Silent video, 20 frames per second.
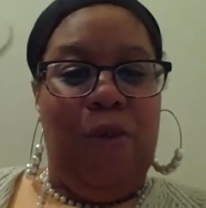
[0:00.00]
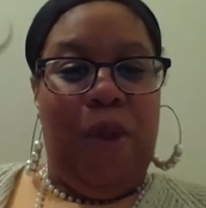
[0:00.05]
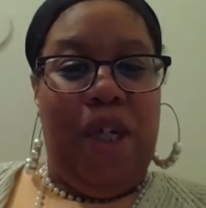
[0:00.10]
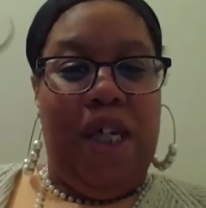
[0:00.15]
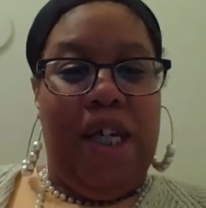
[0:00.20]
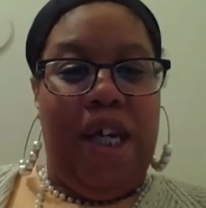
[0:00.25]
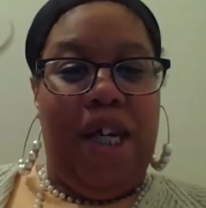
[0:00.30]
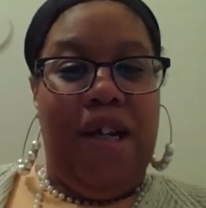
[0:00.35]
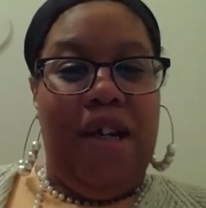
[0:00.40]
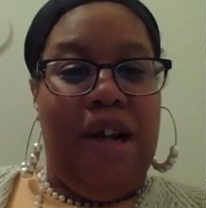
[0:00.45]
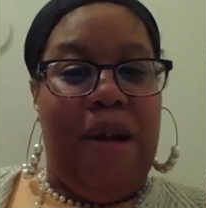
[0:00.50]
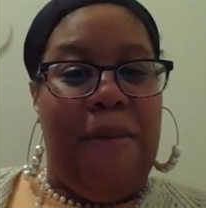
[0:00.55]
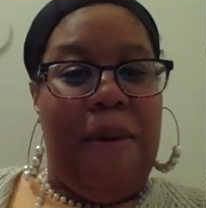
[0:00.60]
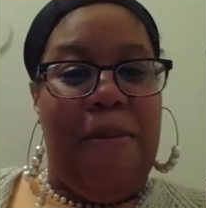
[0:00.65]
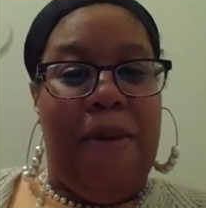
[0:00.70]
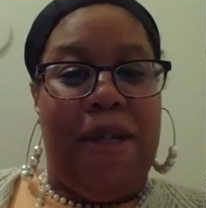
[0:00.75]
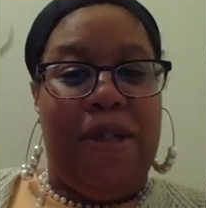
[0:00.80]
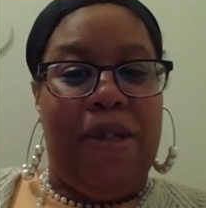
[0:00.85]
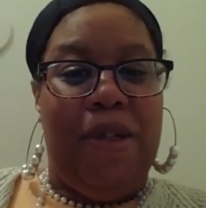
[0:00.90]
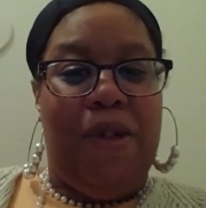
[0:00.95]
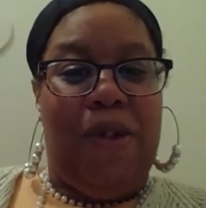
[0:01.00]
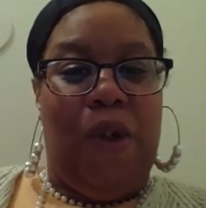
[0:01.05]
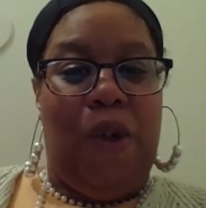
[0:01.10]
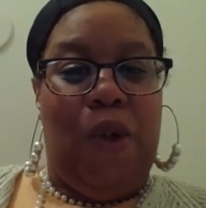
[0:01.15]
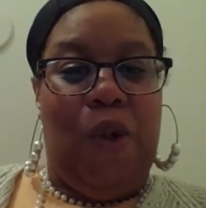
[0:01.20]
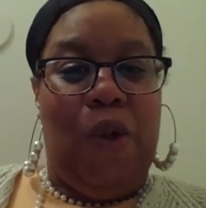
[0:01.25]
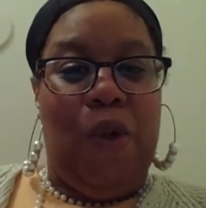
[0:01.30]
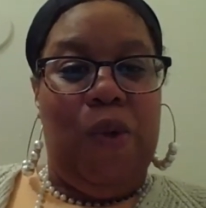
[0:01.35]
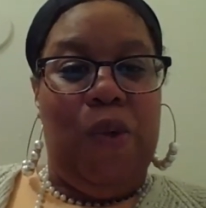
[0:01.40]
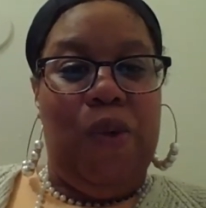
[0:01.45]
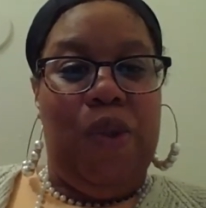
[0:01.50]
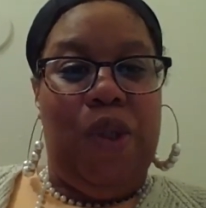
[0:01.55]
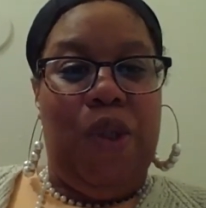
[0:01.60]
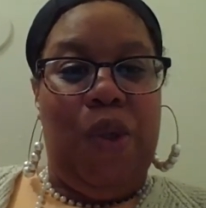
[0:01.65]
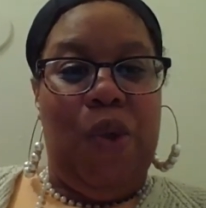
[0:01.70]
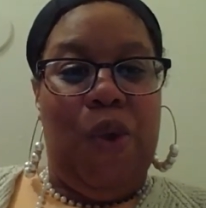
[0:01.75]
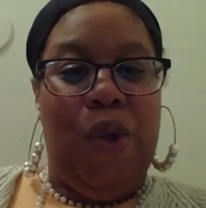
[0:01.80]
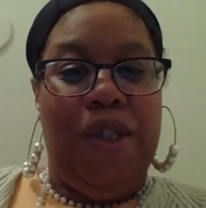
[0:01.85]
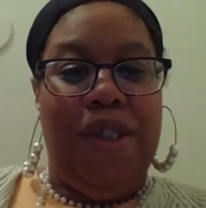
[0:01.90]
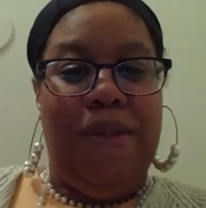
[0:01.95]
weekend, and I'm about to close the
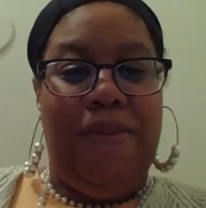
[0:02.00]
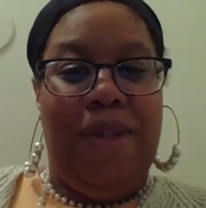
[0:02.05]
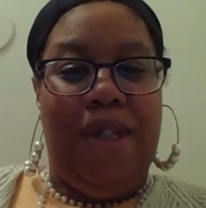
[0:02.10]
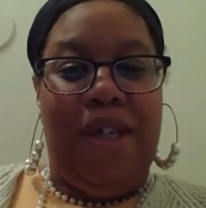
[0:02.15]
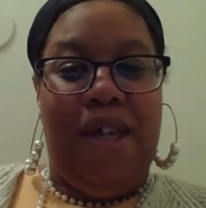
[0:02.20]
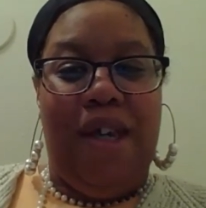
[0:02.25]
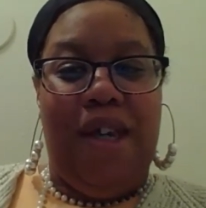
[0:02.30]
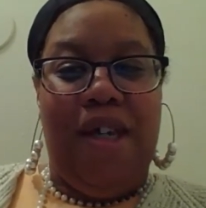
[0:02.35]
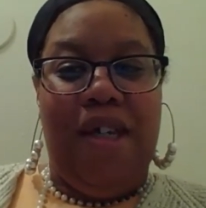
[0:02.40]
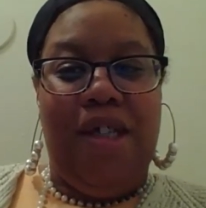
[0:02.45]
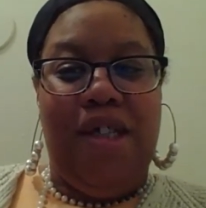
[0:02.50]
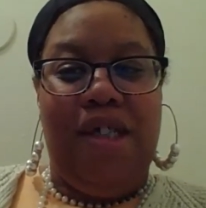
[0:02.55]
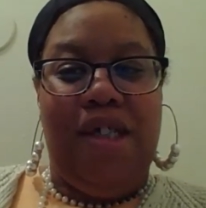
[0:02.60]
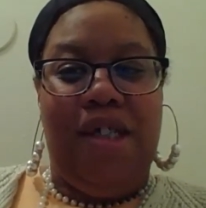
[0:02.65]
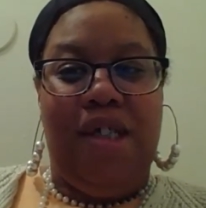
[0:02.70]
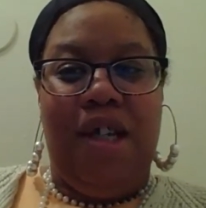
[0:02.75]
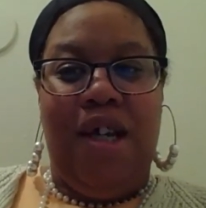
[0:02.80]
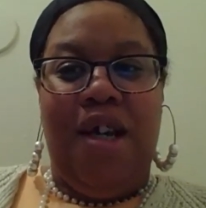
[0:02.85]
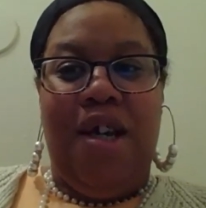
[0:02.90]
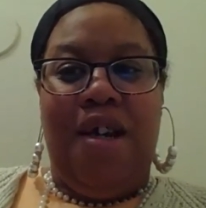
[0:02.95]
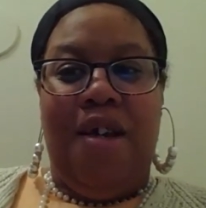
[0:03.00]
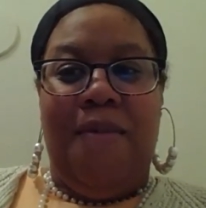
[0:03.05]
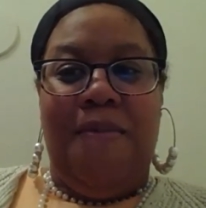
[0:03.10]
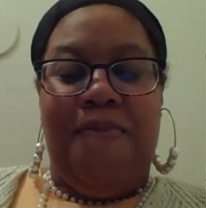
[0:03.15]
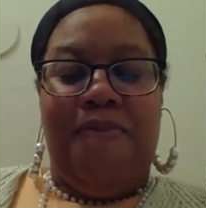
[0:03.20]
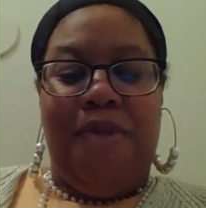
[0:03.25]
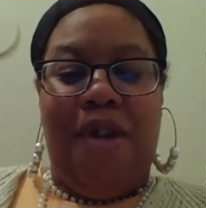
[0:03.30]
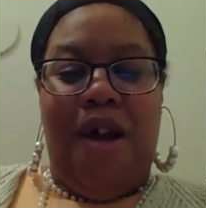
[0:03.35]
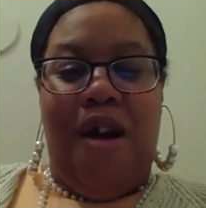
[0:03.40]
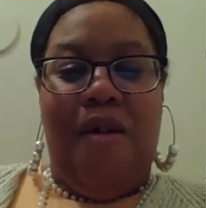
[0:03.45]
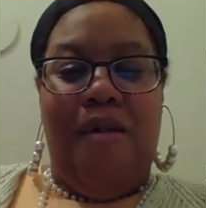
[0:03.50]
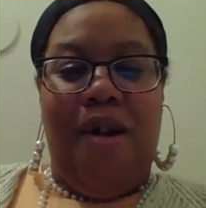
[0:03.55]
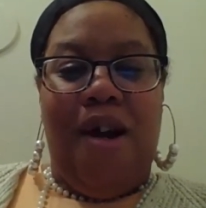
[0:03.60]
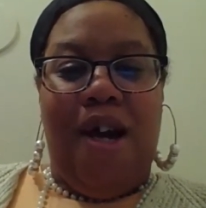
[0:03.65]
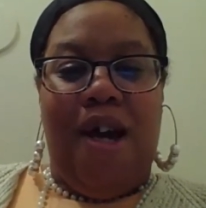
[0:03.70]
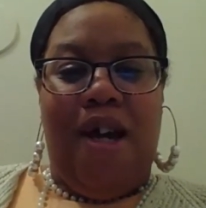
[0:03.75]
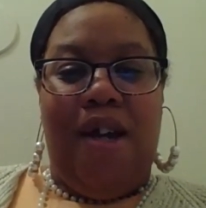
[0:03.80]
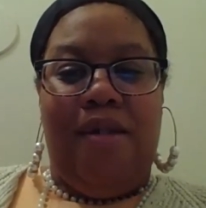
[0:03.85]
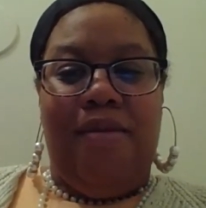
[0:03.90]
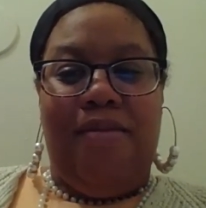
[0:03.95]
doors of the quiche. All
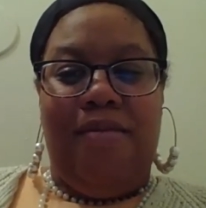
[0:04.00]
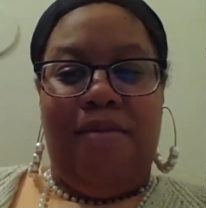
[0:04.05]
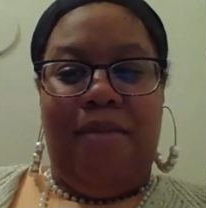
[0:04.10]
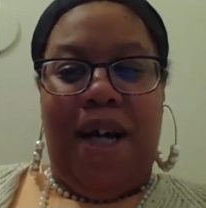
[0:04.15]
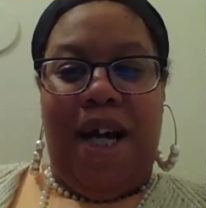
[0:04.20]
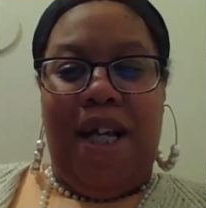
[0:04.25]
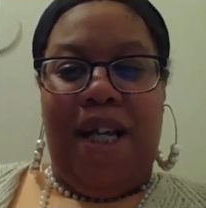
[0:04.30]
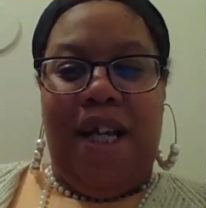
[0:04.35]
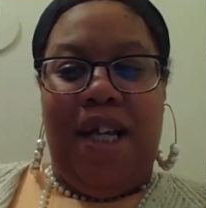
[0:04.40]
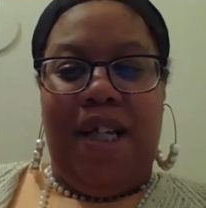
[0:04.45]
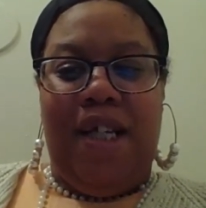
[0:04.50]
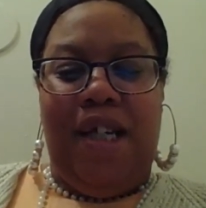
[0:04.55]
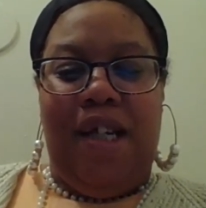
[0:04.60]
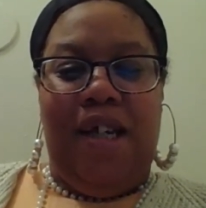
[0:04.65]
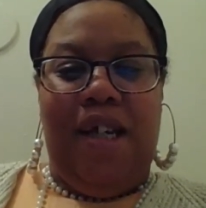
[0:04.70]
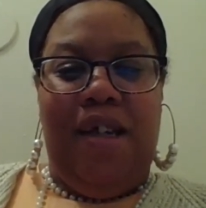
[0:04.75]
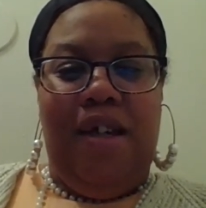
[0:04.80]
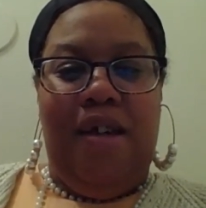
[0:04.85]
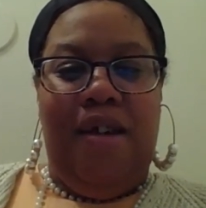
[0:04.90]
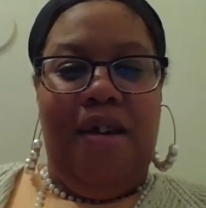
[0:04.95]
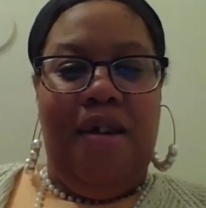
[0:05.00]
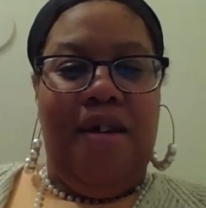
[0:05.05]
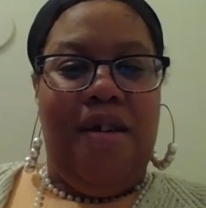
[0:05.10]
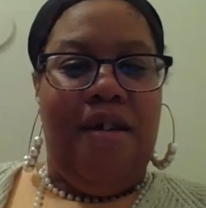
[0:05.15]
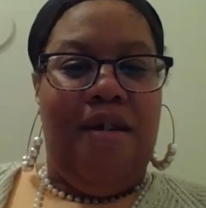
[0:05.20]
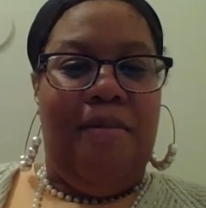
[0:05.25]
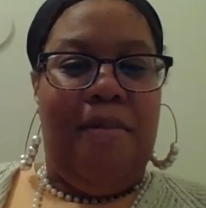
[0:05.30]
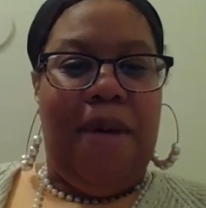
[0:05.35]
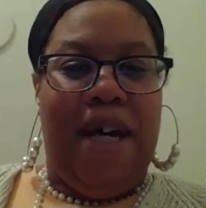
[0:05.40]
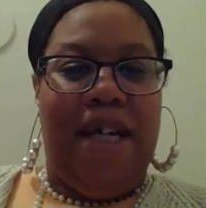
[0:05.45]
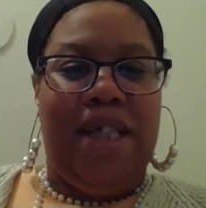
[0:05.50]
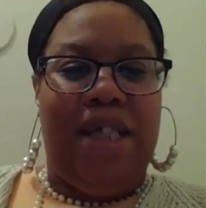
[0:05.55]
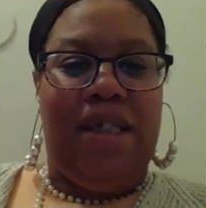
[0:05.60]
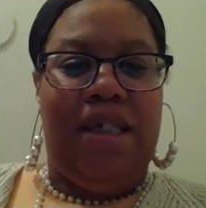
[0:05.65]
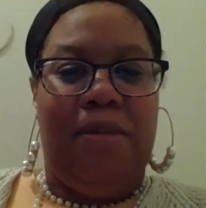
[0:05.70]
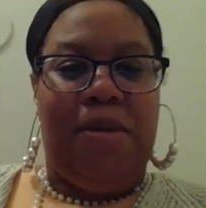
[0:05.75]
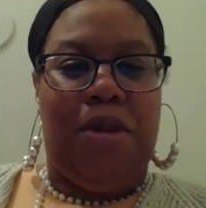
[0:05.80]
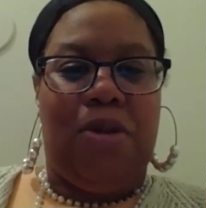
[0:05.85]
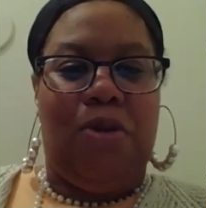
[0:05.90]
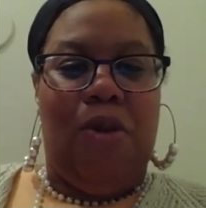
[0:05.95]
right. Bye, Lady E. Bye,
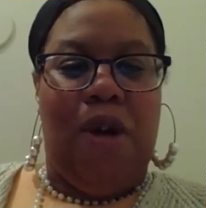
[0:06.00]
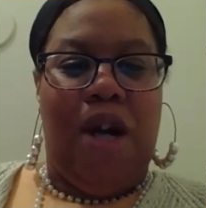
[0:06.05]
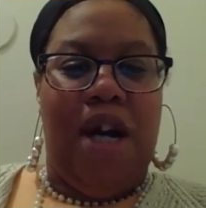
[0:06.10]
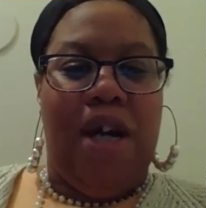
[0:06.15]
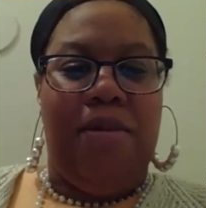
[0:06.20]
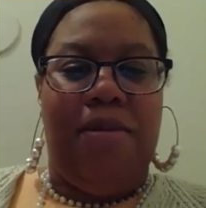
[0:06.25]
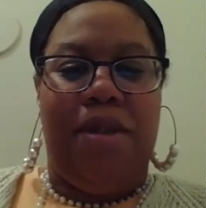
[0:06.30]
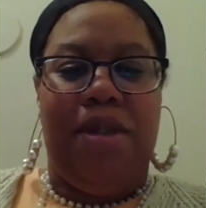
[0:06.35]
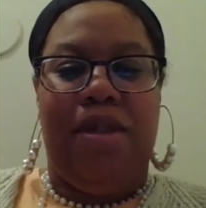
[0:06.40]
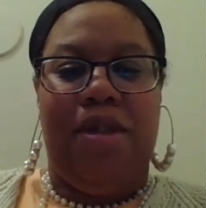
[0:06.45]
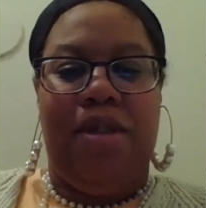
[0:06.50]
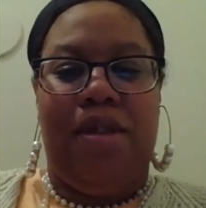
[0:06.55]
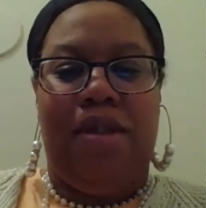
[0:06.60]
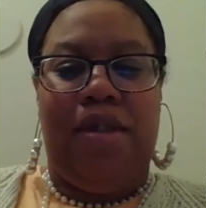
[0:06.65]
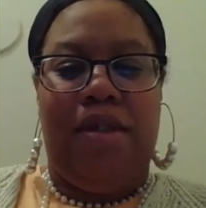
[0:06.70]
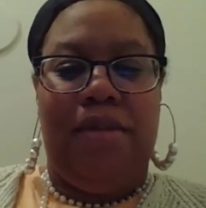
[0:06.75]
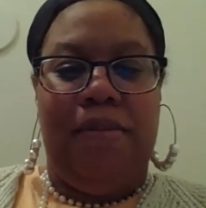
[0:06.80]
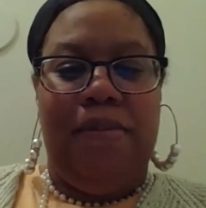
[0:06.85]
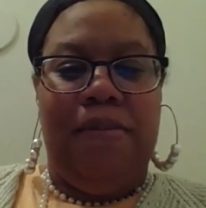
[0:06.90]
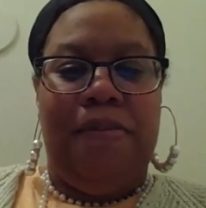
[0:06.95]
subscribers.